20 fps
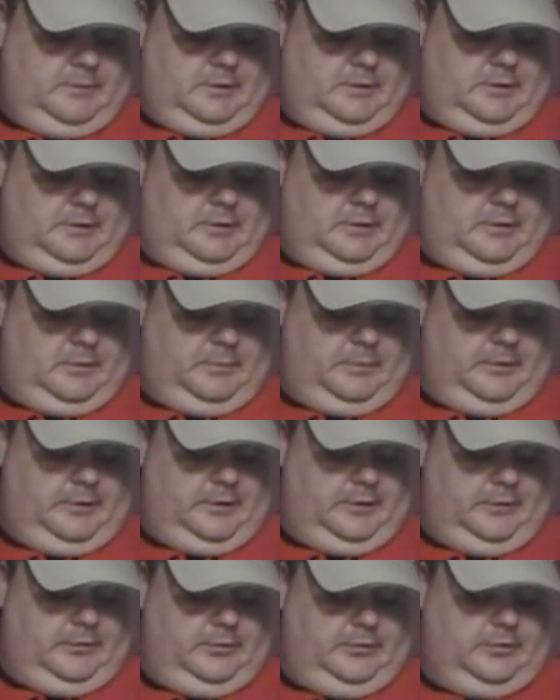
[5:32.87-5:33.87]
And then in the
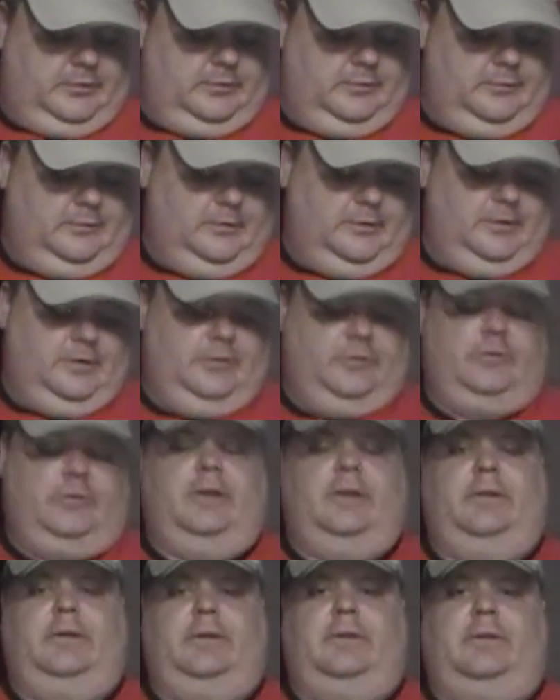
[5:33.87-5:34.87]
playoffs, when the
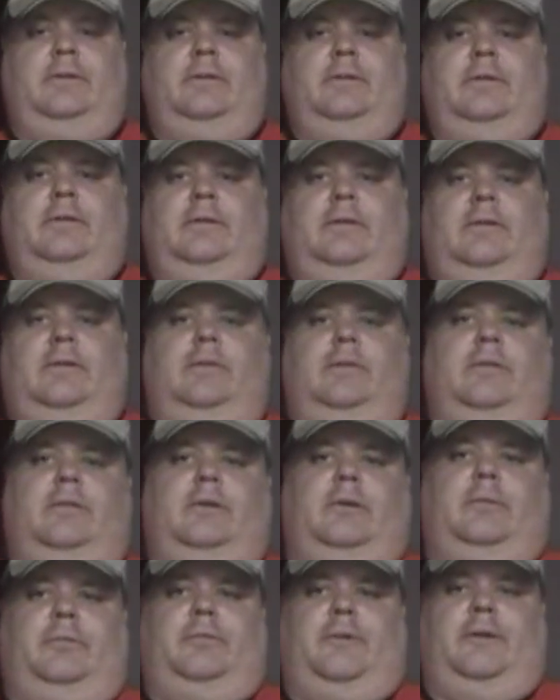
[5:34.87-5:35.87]
Stanley
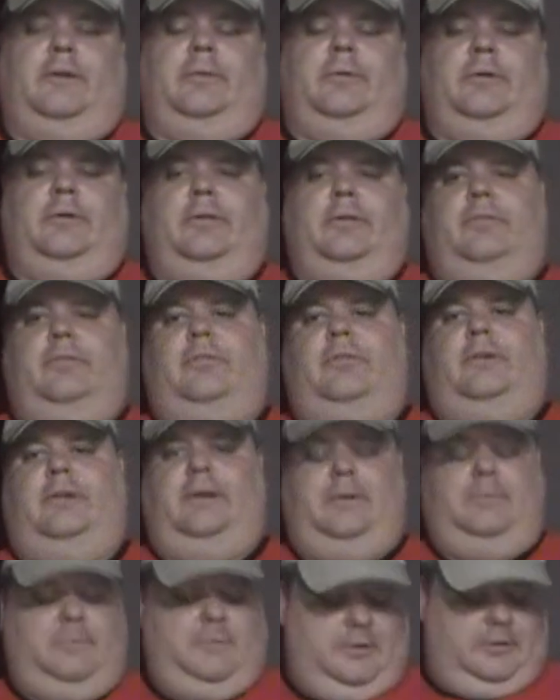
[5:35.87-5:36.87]
Cup final run for
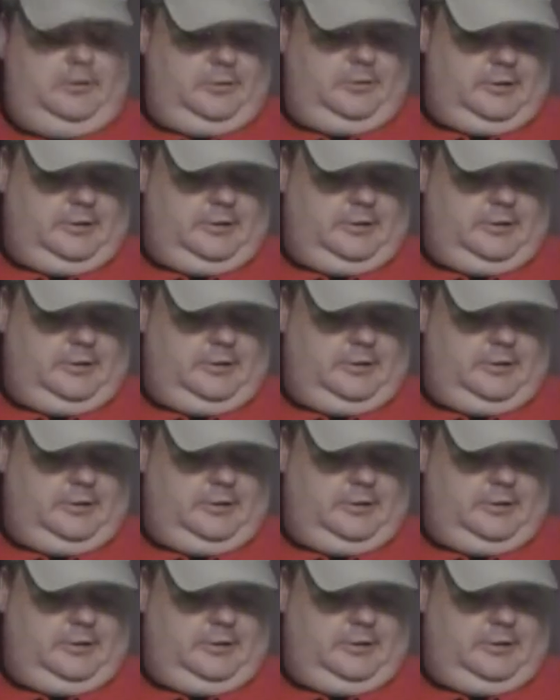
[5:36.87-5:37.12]
the Montreal